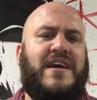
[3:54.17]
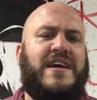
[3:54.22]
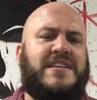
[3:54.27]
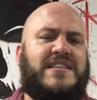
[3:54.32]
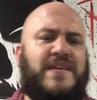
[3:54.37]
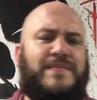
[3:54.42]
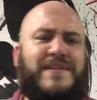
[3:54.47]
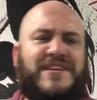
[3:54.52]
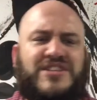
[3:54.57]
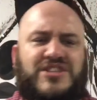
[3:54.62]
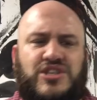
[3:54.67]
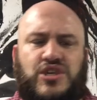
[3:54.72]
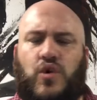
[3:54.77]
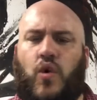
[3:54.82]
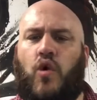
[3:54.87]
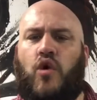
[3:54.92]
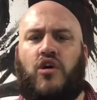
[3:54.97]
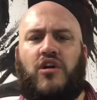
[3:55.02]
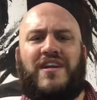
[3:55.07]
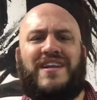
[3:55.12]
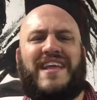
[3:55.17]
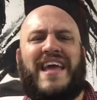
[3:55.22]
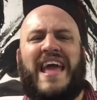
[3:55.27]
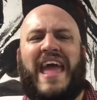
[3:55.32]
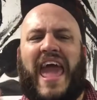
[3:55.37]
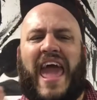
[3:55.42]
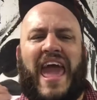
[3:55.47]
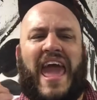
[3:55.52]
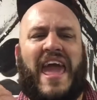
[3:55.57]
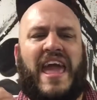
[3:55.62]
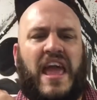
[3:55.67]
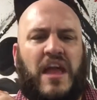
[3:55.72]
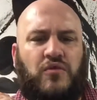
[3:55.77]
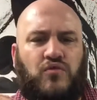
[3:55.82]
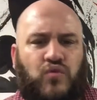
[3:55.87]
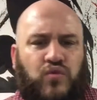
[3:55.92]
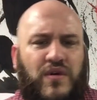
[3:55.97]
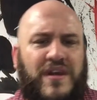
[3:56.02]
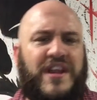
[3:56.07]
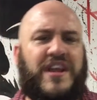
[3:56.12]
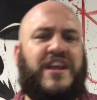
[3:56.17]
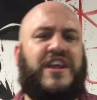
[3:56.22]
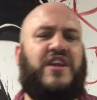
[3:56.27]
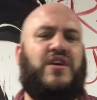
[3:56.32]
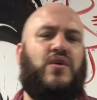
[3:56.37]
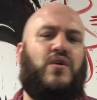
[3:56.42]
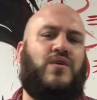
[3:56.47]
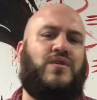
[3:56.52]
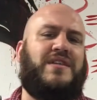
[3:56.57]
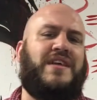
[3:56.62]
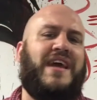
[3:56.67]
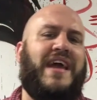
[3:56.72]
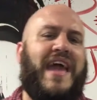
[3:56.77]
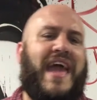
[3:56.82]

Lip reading: to be scorned and ridiculed